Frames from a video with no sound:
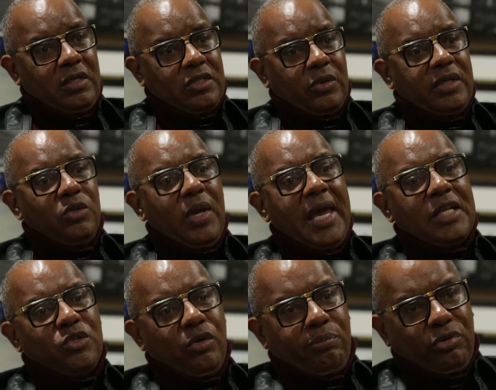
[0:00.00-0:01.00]
So you
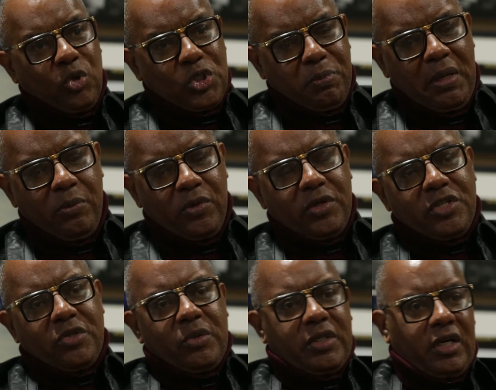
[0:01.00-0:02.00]
had to approach people in a
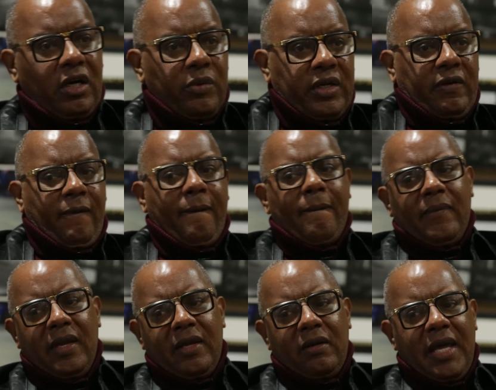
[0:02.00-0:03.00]
certain current,
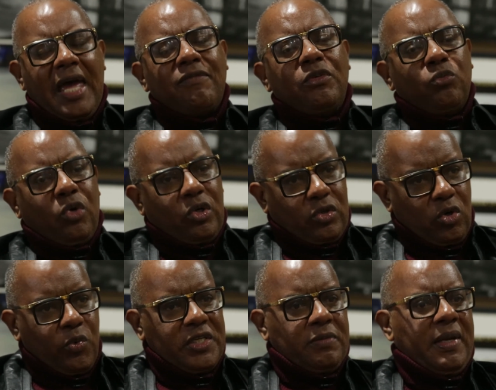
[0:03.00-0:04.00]
and having work
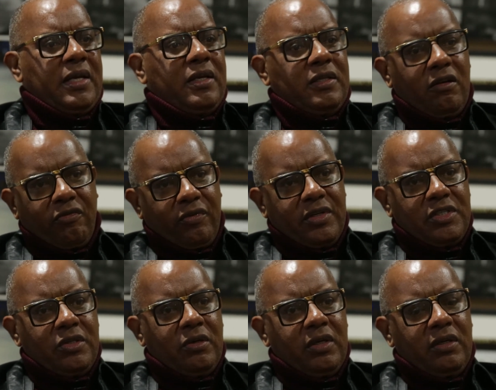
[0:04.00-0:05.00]
always made a difference.
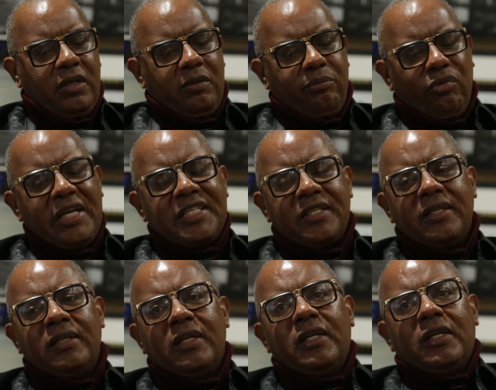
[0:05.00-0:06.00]
And
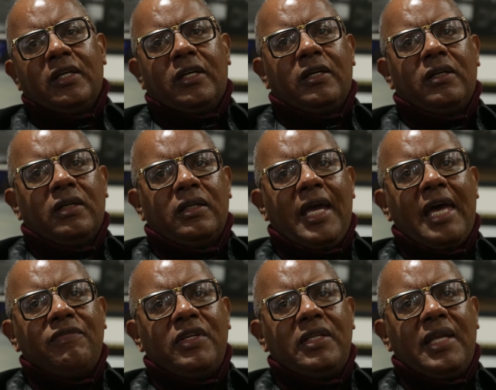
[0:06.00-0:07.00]
embracing,
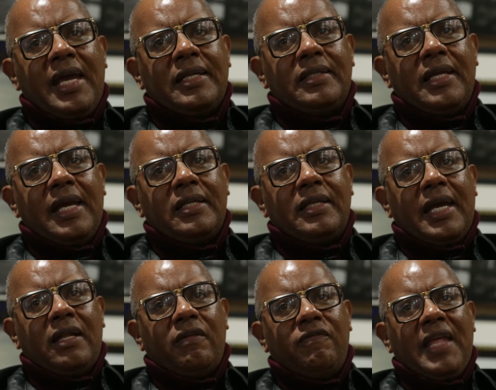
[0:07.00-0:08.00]
having
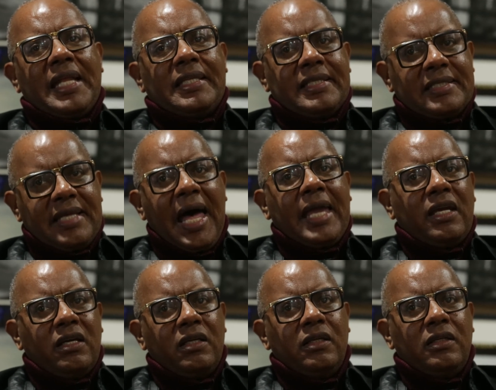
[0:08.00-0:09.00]
that
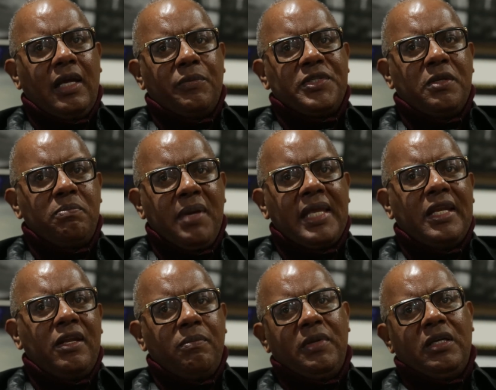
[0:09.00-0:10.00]
desire that was embedded
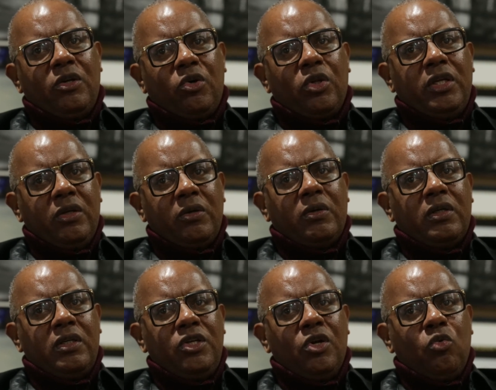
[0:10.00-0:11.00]
in me early on.
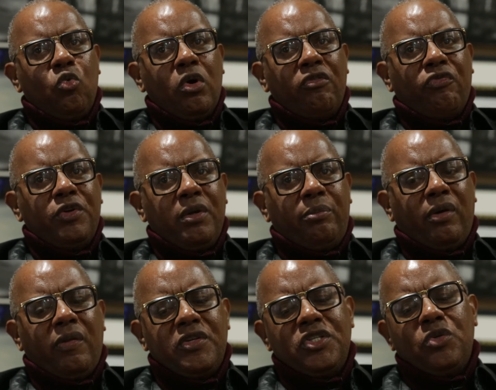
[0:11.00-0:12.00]
Wanting for your
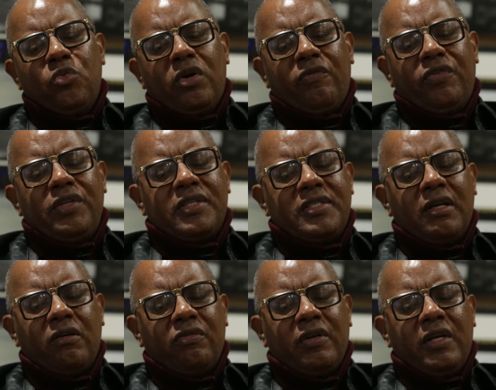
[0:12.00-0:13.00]
brothers, you want for
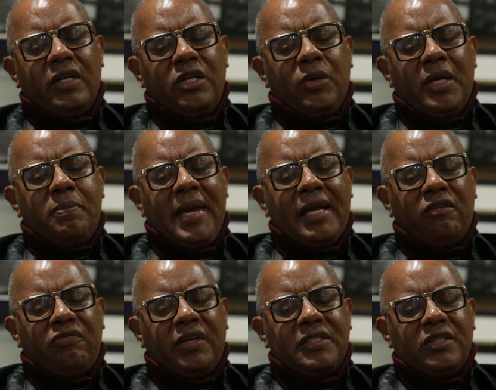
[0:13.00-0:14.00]
yourself. It
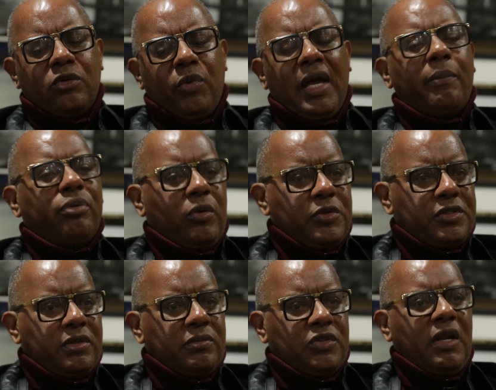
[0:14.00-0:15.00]
manifested in the way I approached
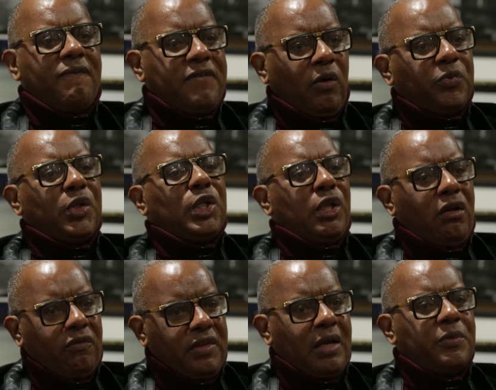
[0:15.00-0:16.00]
them. So they felt the
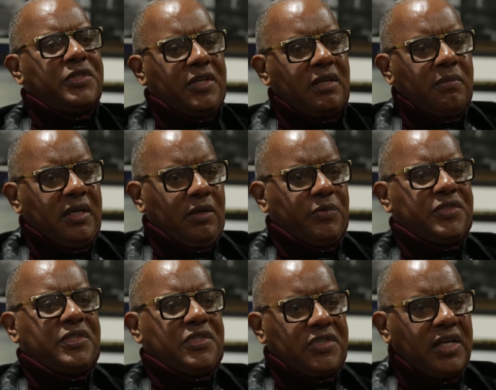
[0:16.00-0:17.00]
love that was in me and was
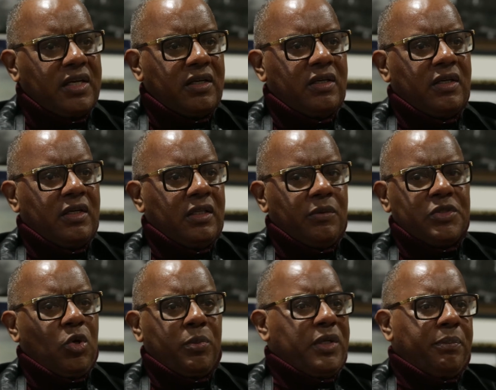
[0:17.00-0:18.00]
sincere. There was
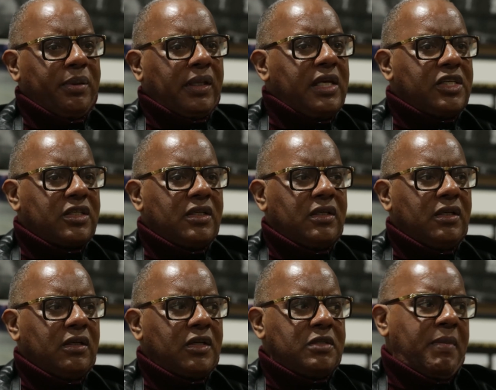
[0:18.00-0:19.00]
no manipulation.
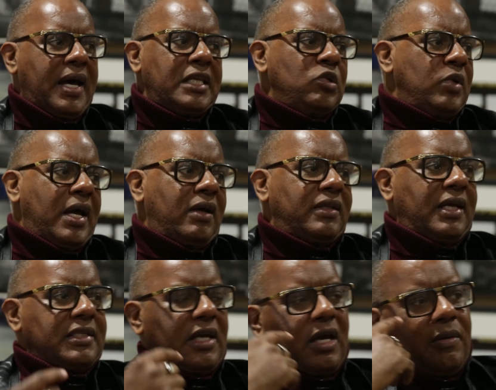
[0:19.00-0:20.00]
Because mind you now, at
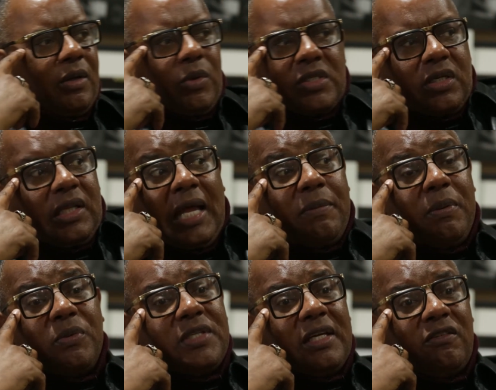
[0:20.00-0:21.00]
that time, there wasn't a lot of
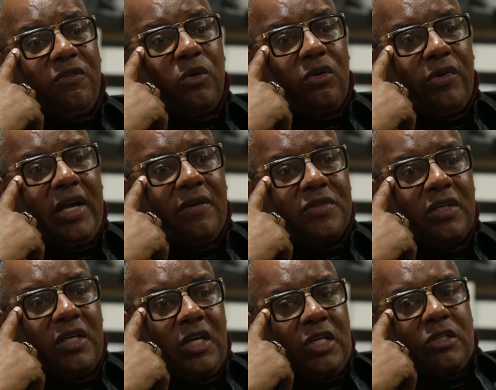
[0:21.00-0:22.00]
people taking photographs.
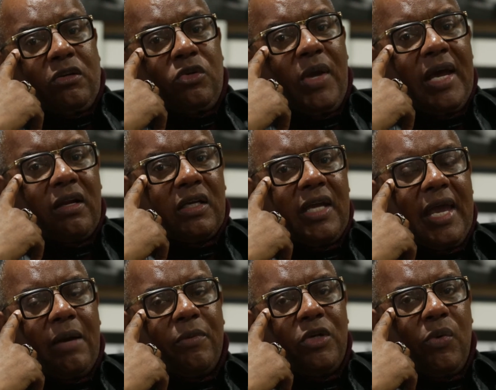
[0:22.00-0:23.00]
So you had a
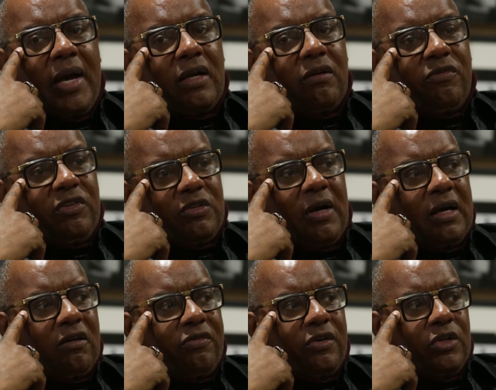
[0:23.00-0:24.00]
camera, you had a
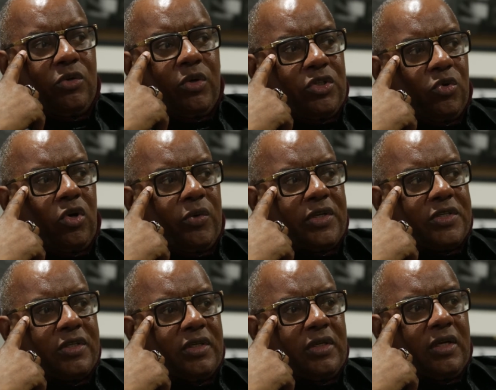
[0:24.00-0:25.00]
photographer, or you were a
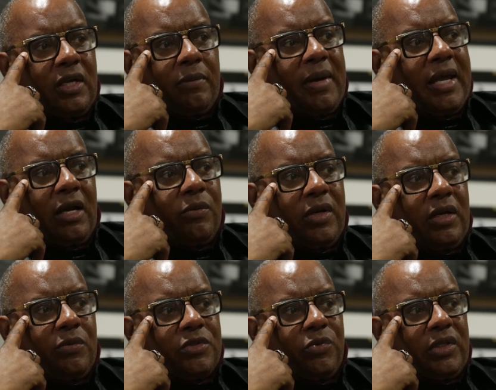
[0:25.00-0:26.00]
tourist. And in my area,
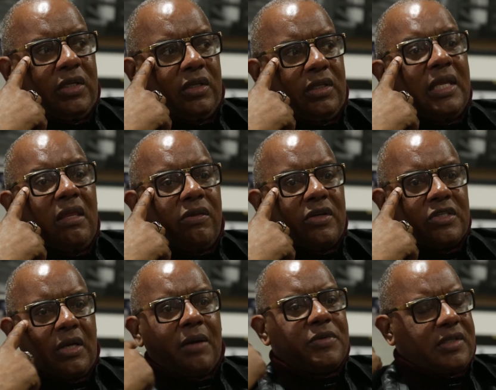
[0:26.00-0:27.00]
there was really neither.
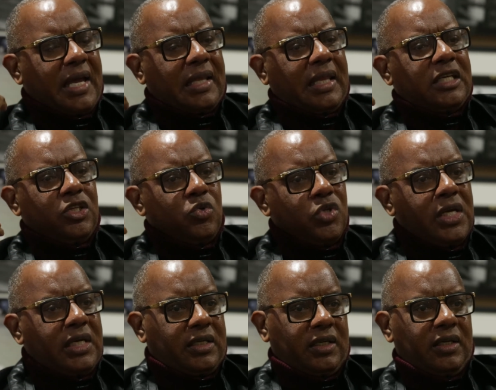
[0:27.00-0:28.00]
So I was kind of like
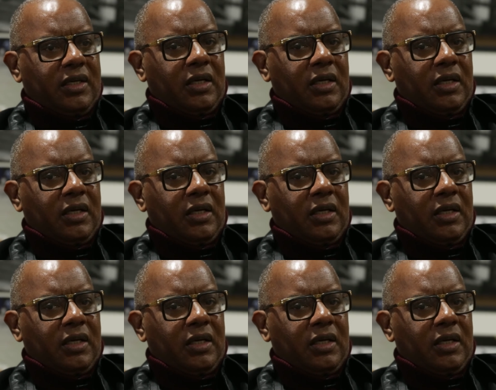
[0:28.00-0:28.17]
unique.